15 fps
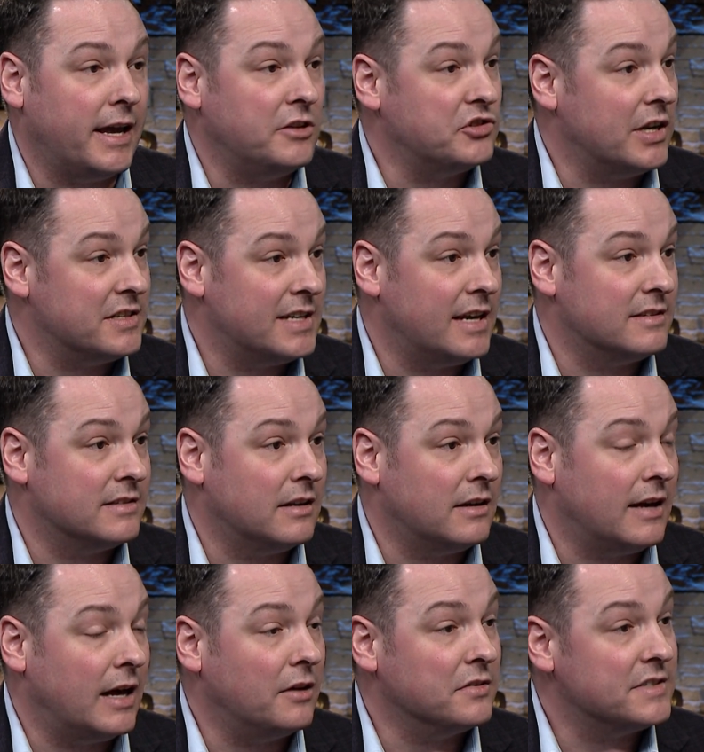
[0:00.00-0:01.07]
HSAs, uh,
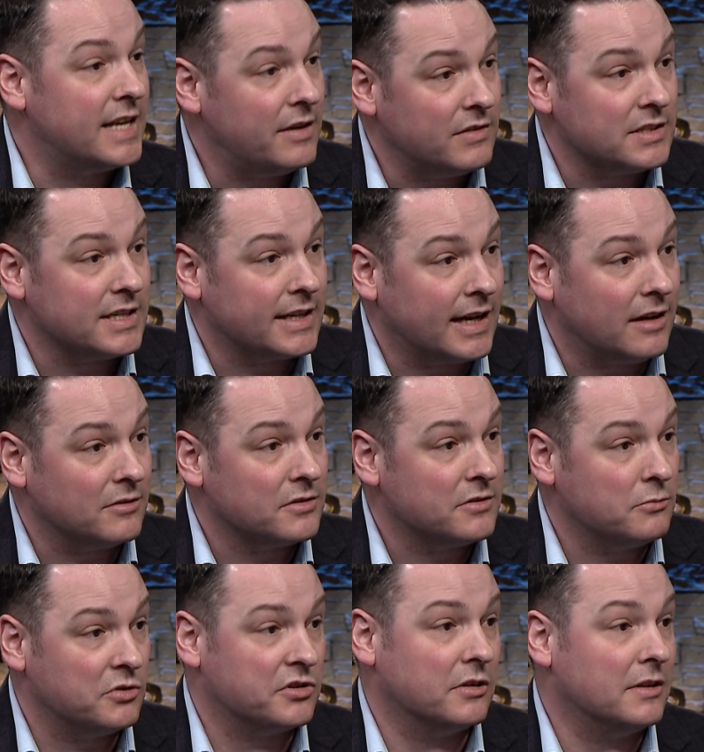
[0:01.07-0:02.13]
health savings accounts,
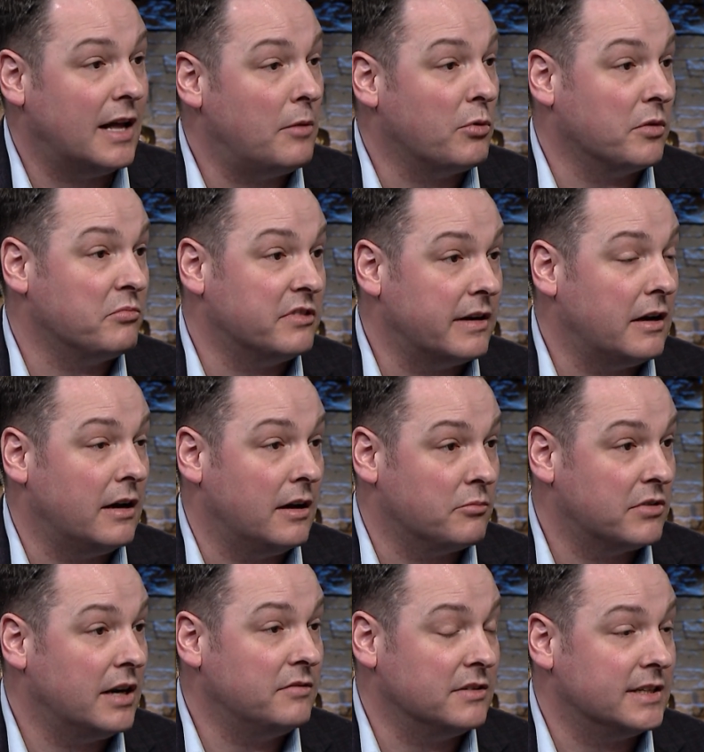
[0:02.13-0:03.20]
which are a lot more yeah. pre- uh,
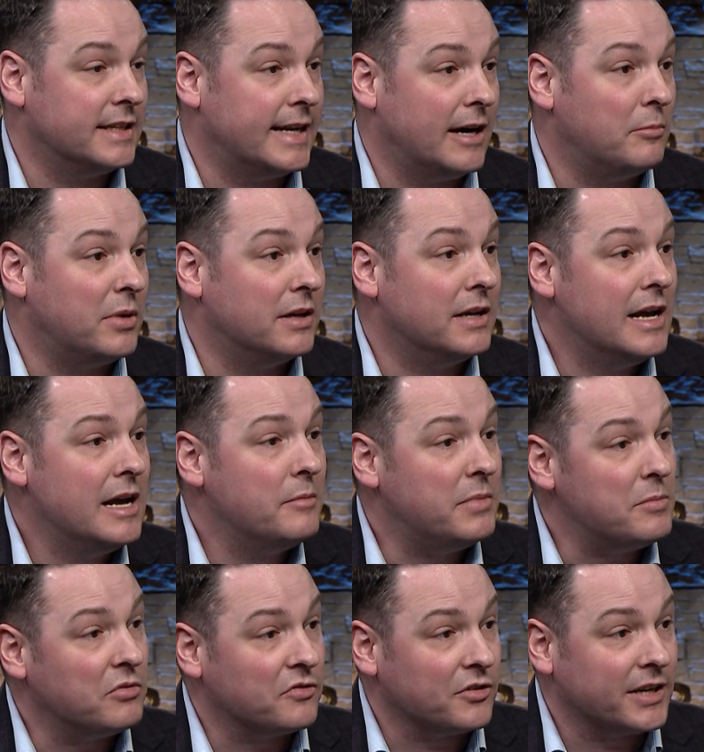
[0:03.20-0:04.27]
prevalent now. But
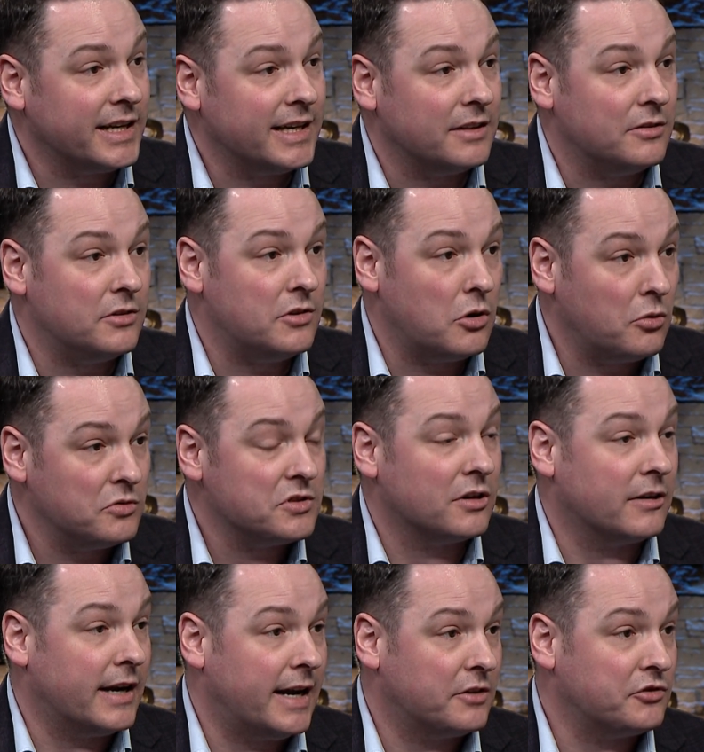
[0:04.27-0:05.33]
people forget those
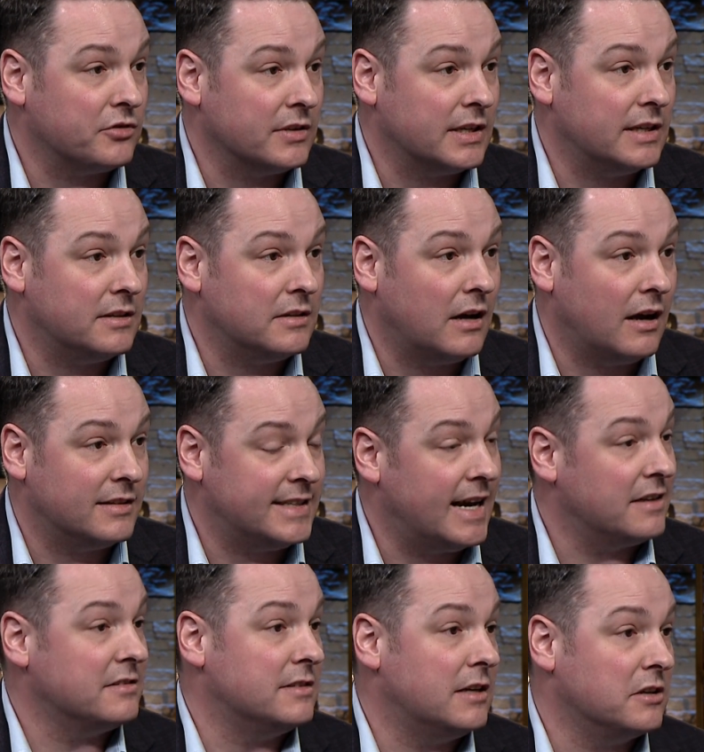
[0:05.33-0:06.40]
are actually uh,
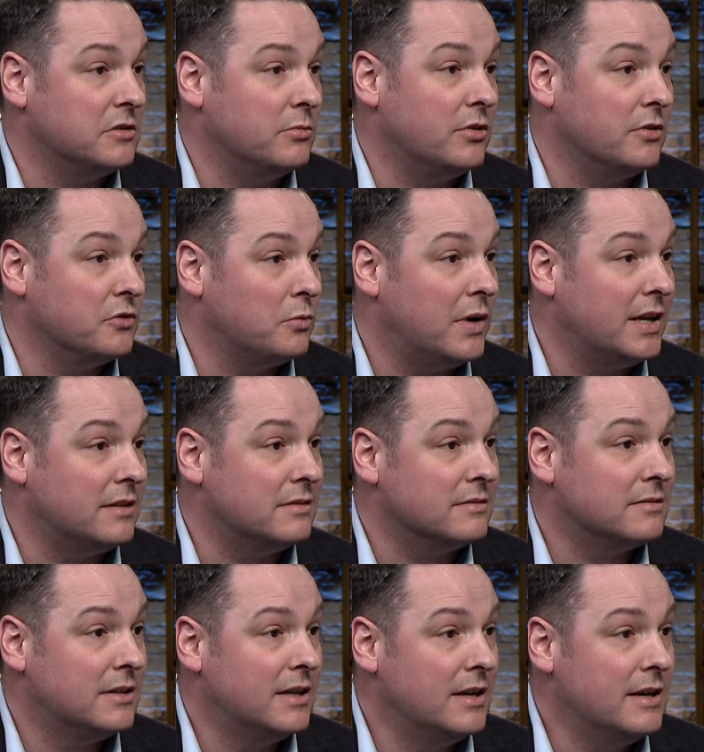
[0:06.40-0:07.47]
tax deductible as well.
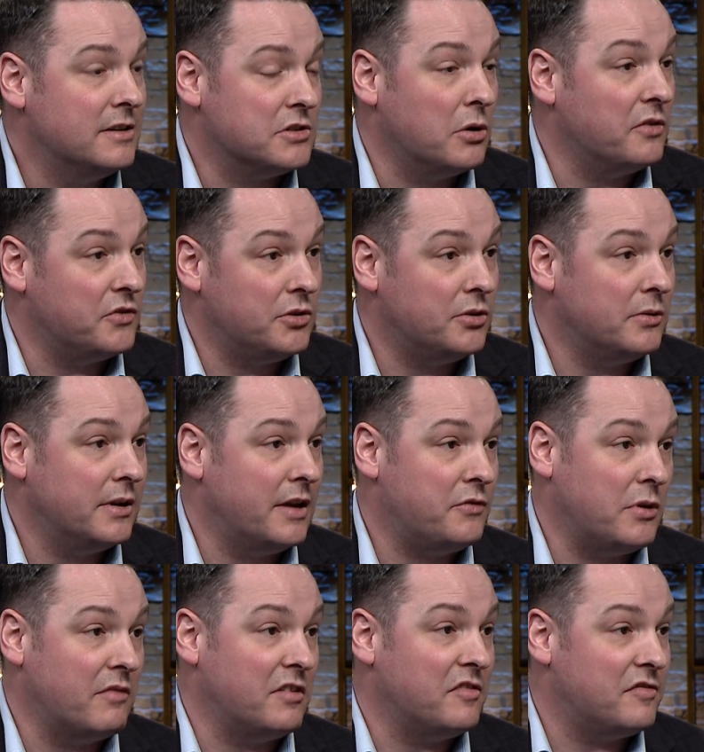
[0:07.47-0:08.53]
So if and you, if you have a